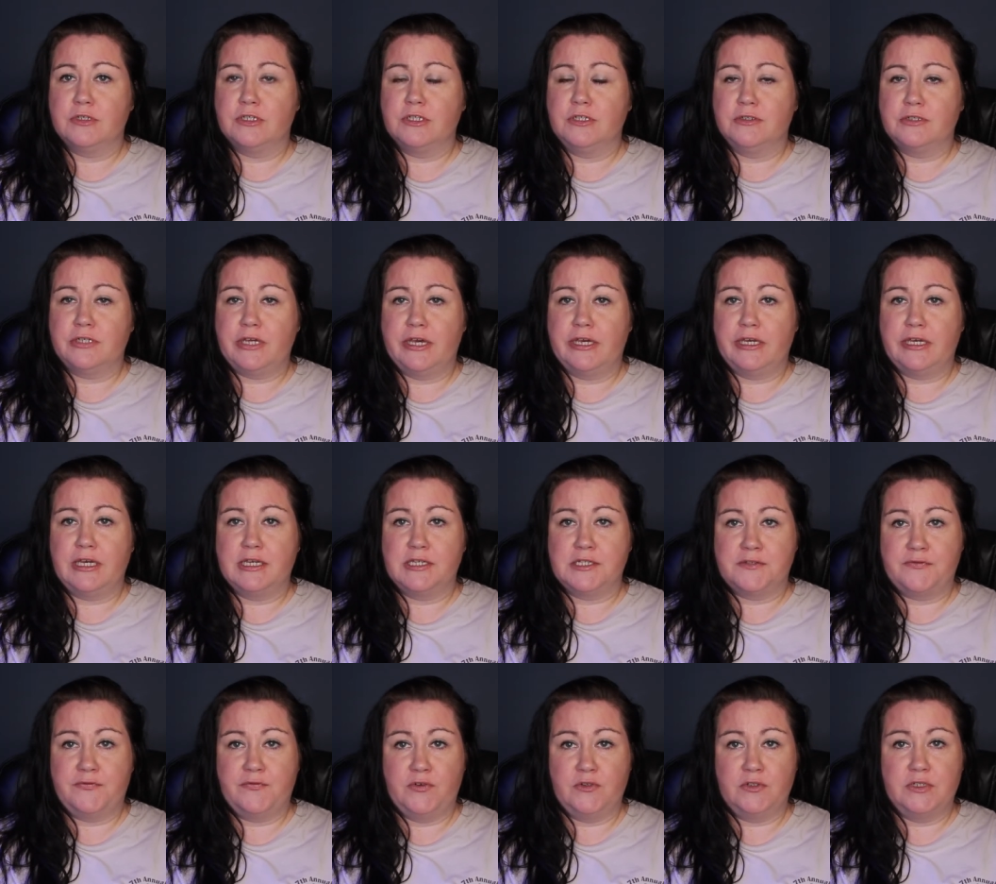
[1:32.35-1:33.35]
that your tank
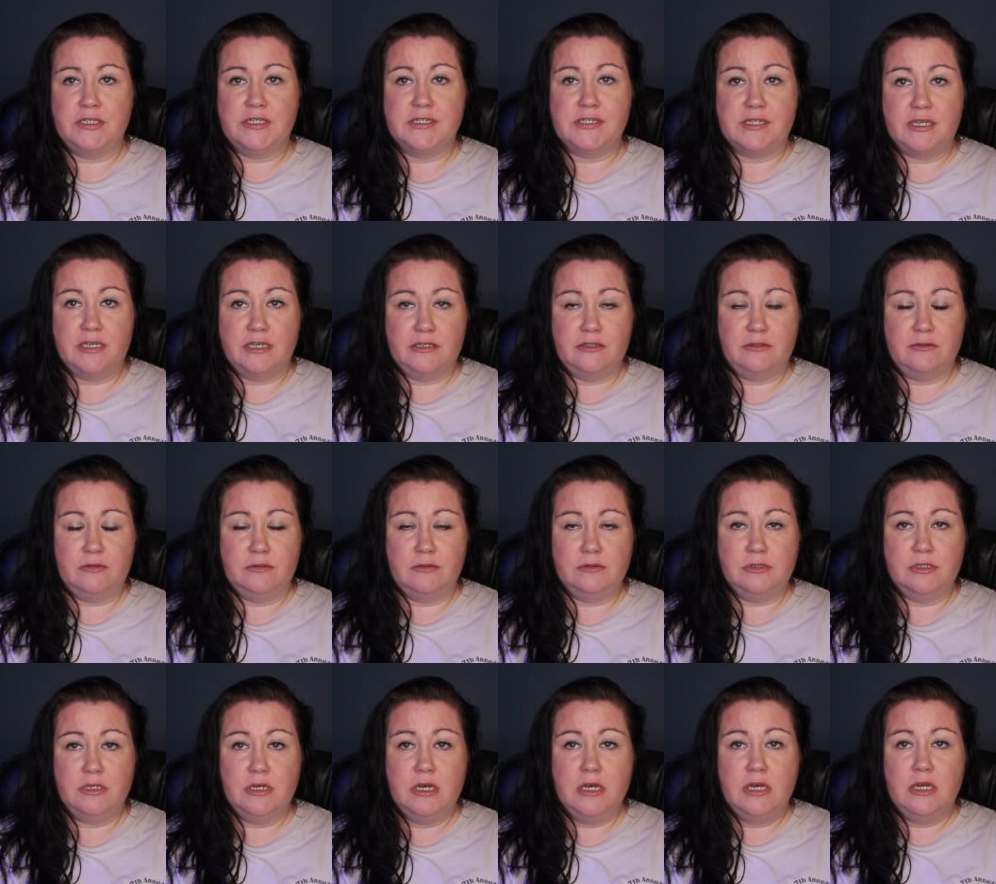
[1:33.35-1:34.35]
has fully
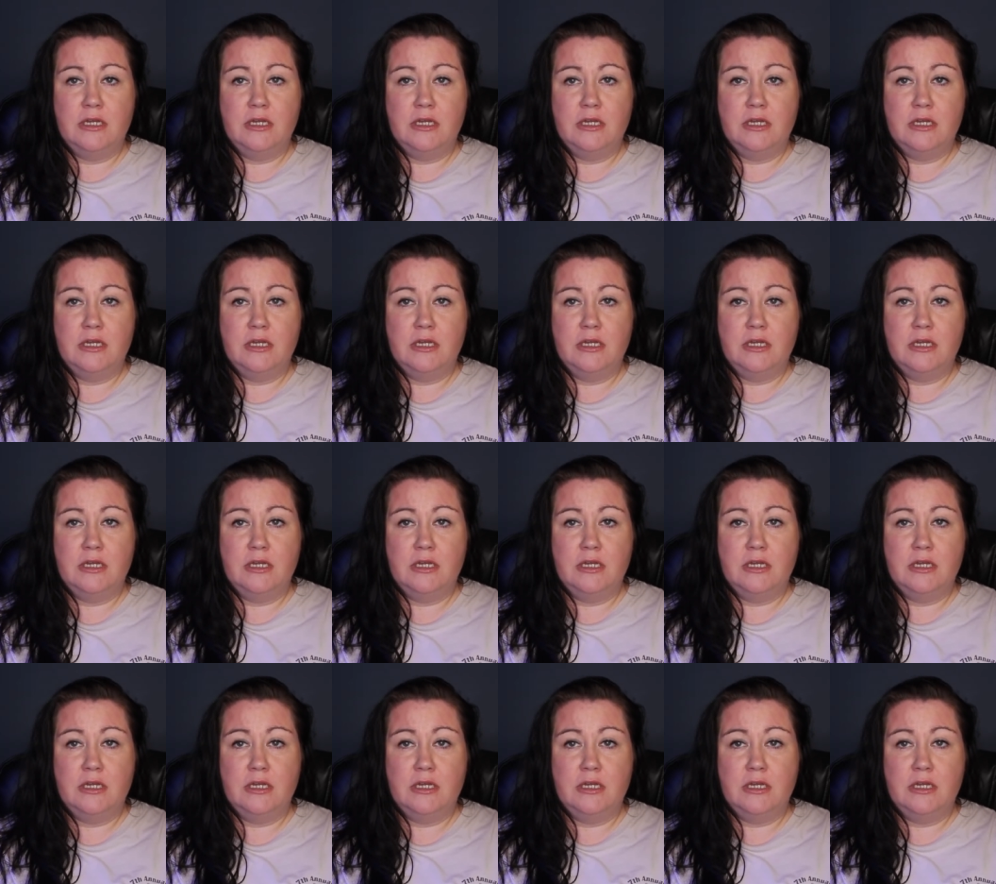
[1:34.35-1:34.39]
cycled.